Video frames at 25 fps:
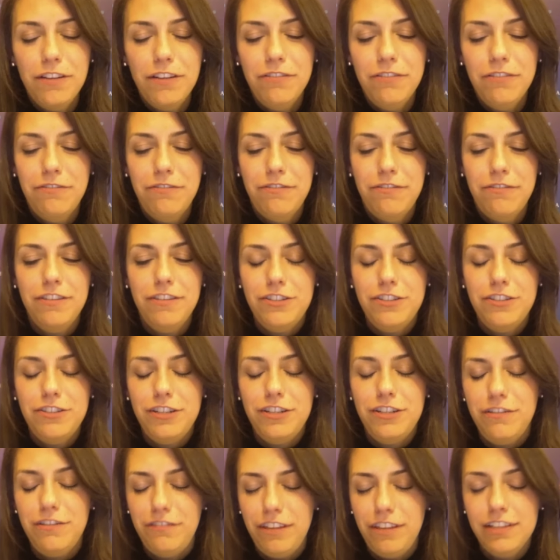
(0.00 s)
of the
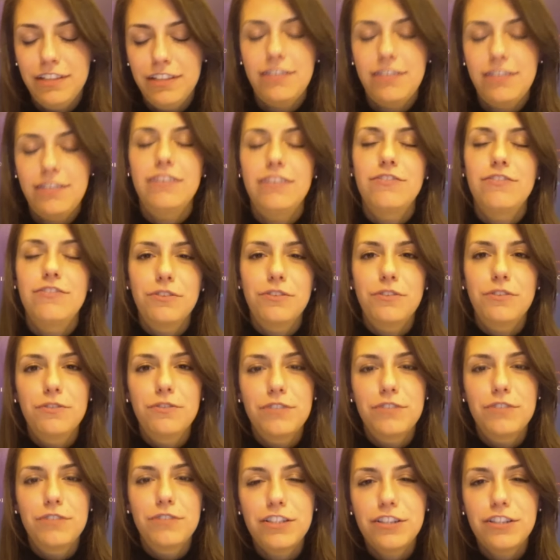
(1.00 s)
chief things, and Drew,
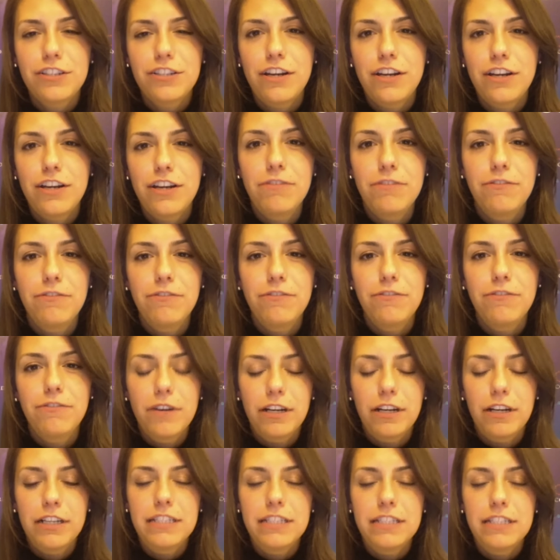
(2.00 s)
you touched on it
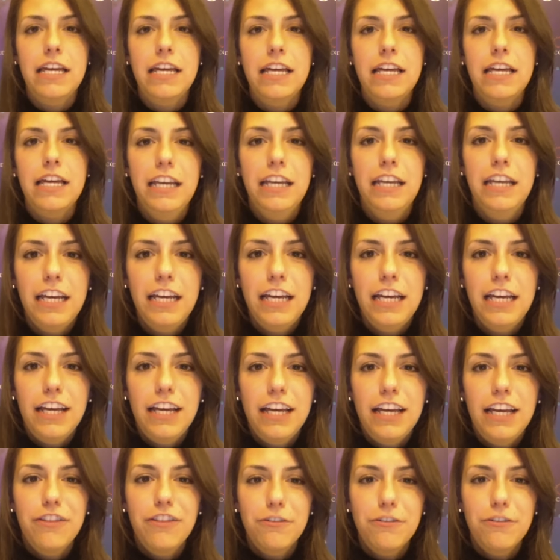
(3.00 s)
before, is that
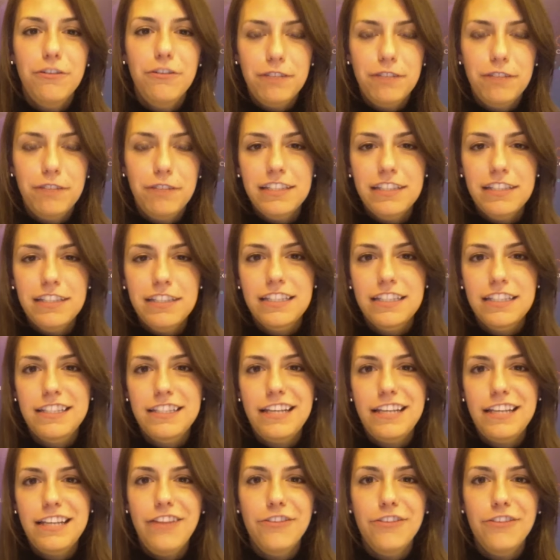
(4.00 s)
the
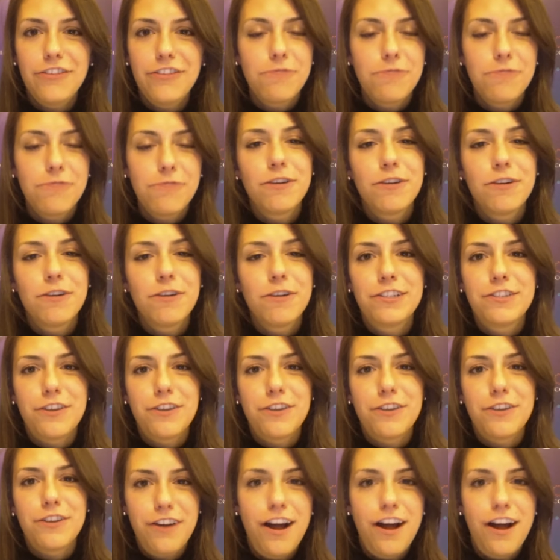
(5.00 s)
risks and the rewards
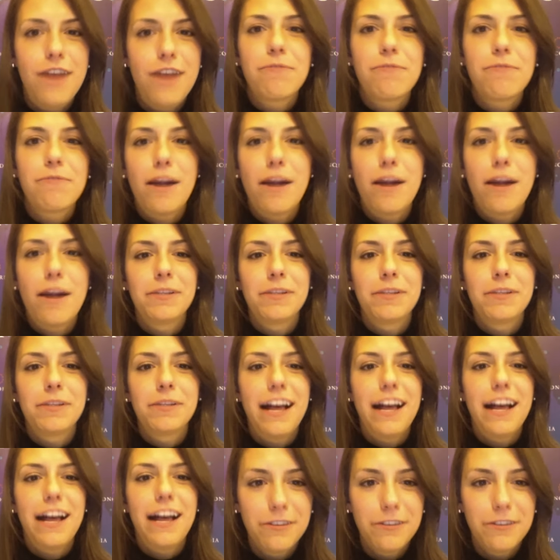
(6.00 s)
are not properly
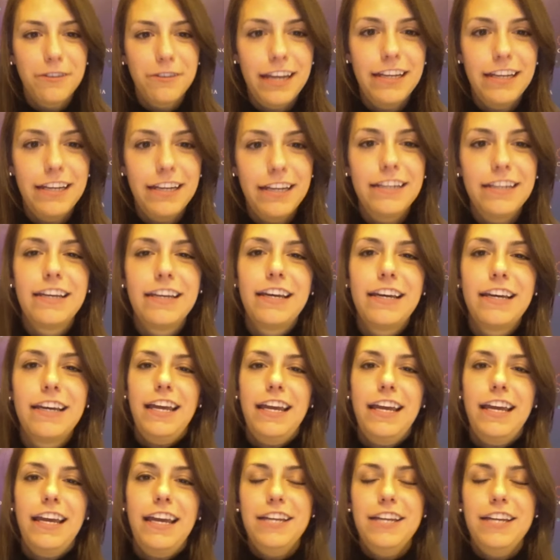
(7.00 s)
allocated.
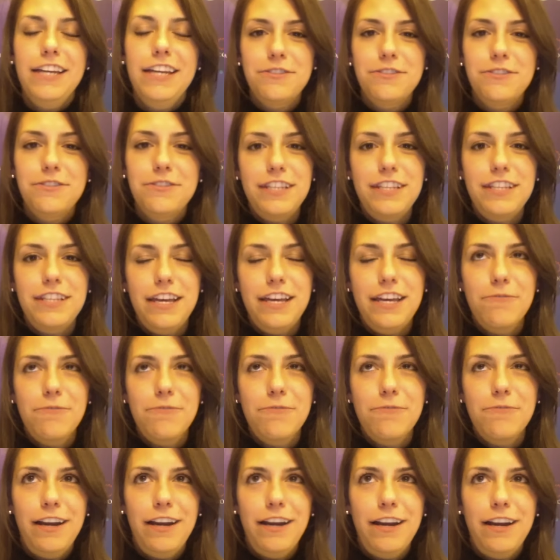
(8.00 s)
And you see it
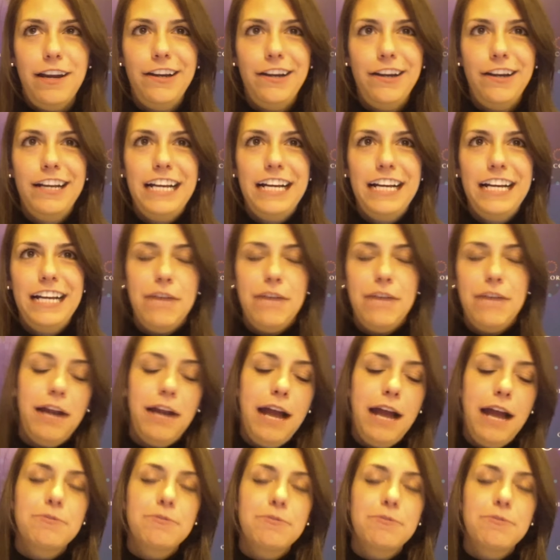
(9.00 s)
where
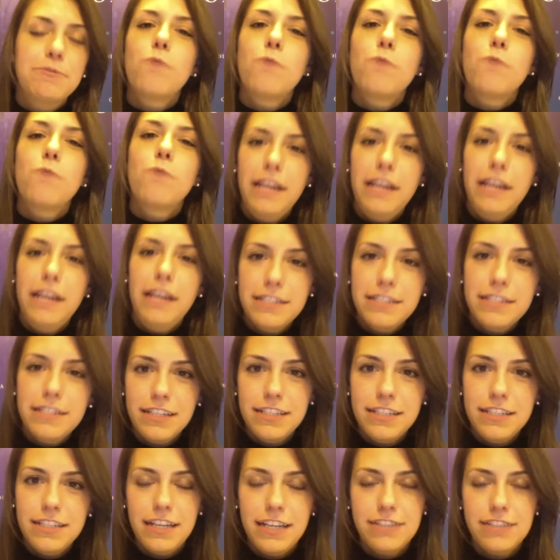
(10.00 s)
perhaps one
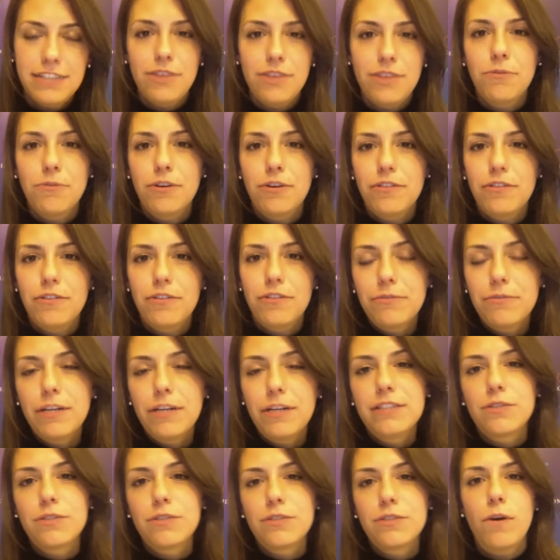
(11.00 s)
entity takes on more of the
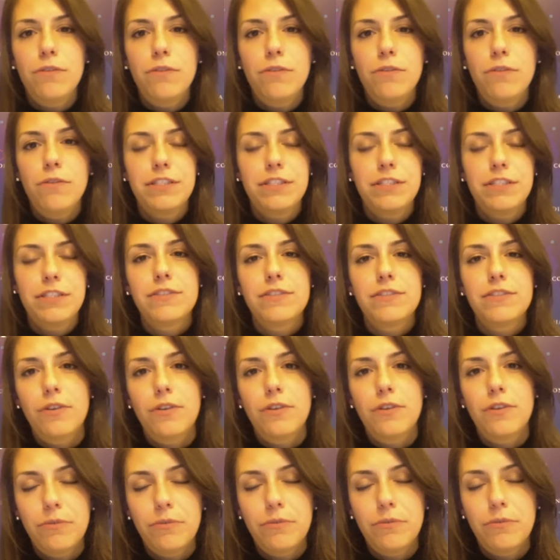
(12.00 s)
risk, one receives
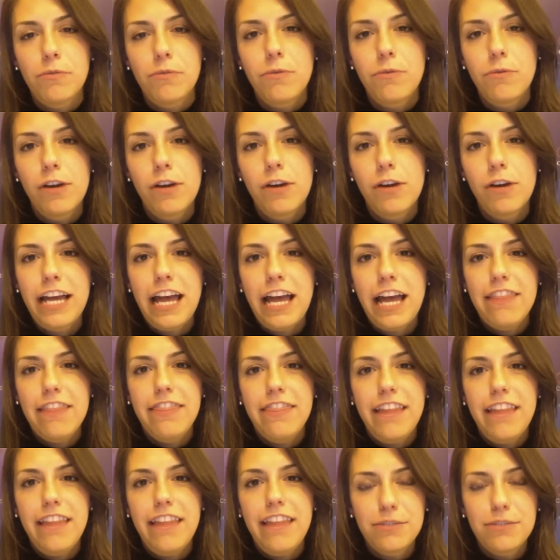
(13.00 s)
more of the reward,
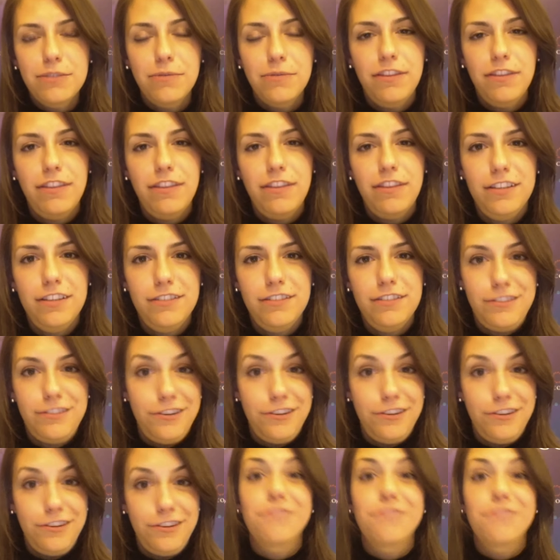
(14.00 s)
and that's when things
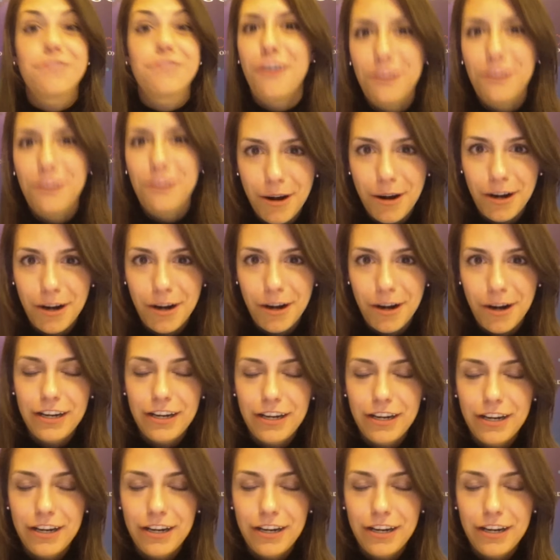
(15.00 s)
start to fall apart.